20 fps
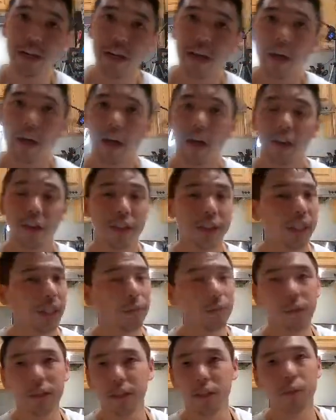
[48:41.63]
The
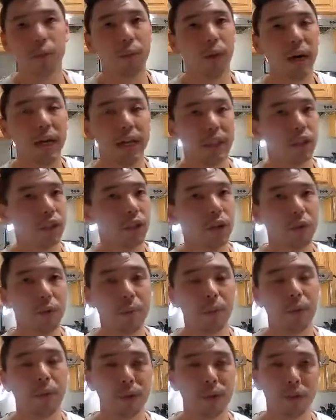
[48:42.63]
same reason why it's so
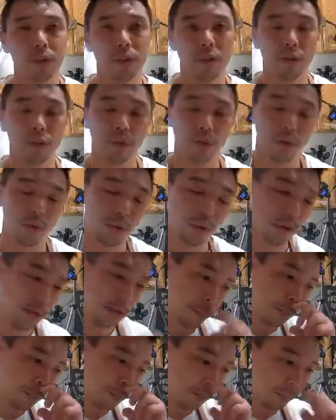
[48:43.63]
important
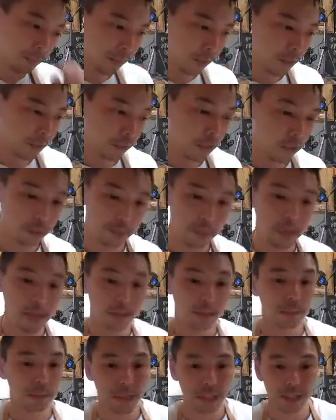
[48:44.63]
to use
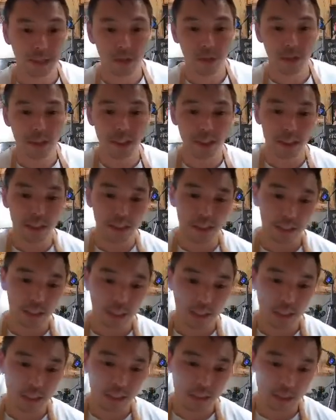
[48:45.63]
batch cooking in this
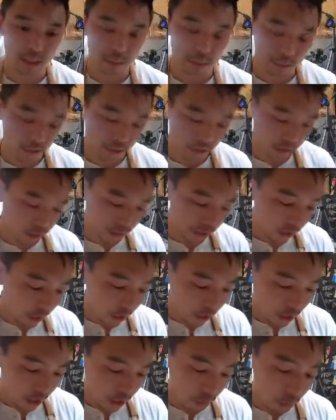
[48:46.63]
case is because
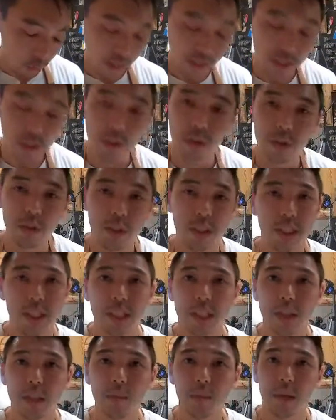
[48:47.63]
when you use
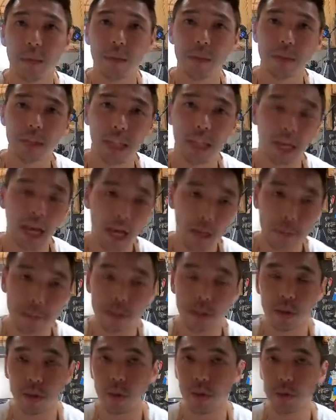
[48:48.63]
Tianjin peppers, they
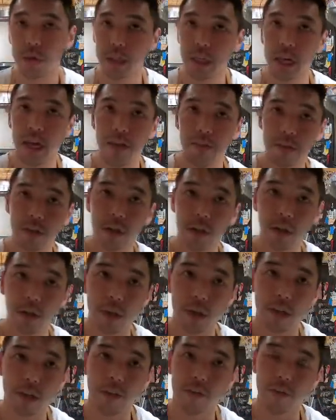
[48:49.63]
absolutely have to go
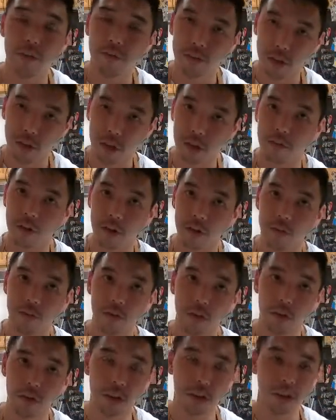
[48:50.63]
in very, very
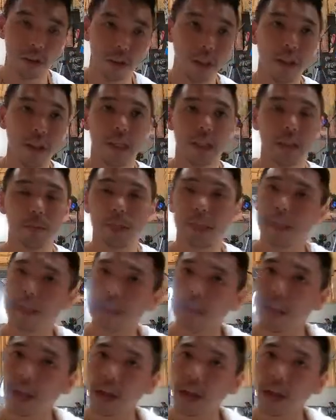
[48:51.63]
first. And that's because